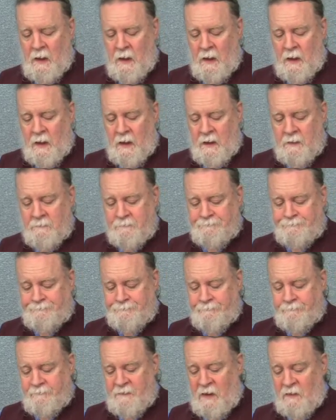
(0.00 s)
Um,
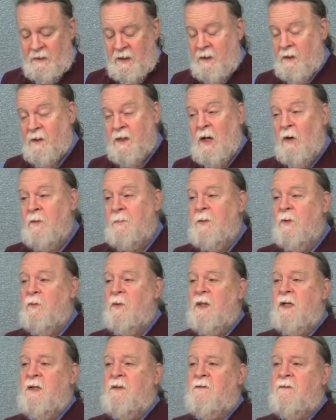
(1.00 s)
you know, that would be
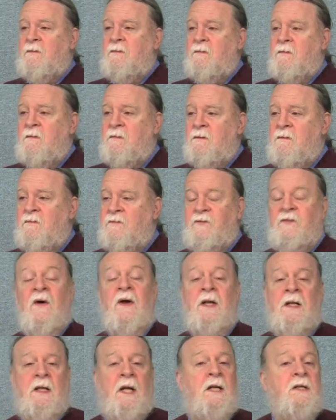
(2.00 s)
really
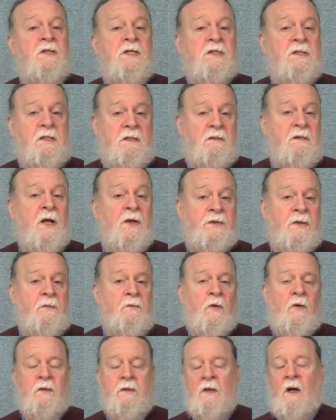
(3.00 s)
funny and just nothing
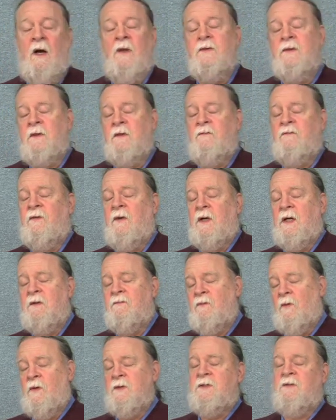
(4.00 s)
more other than funny
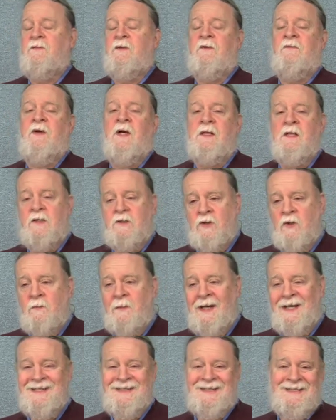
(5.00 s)
if it wasn't for the fact that so
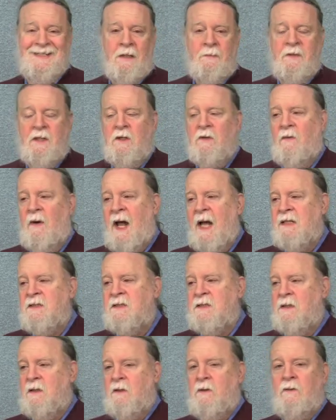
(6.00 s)
many
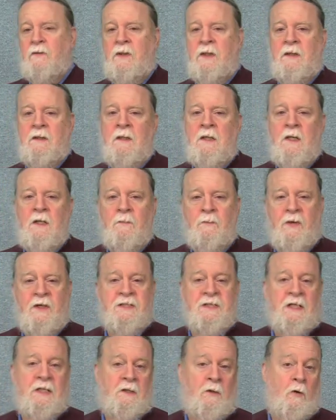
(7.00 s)
Democrats, including
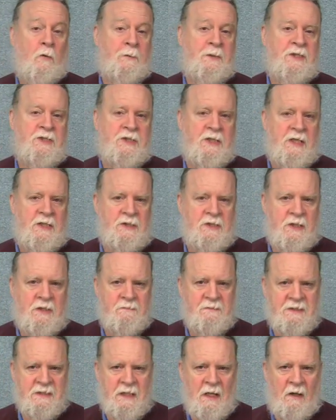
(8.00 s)
President Hopi Changi
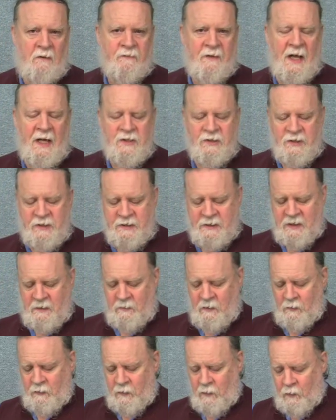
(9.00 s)
himself, actually seem
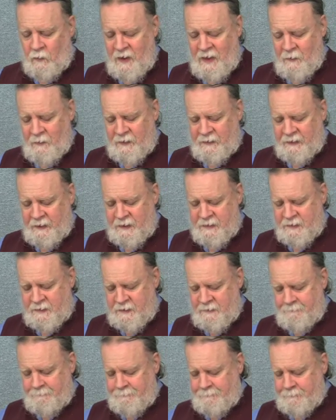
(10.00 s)
to agree with this.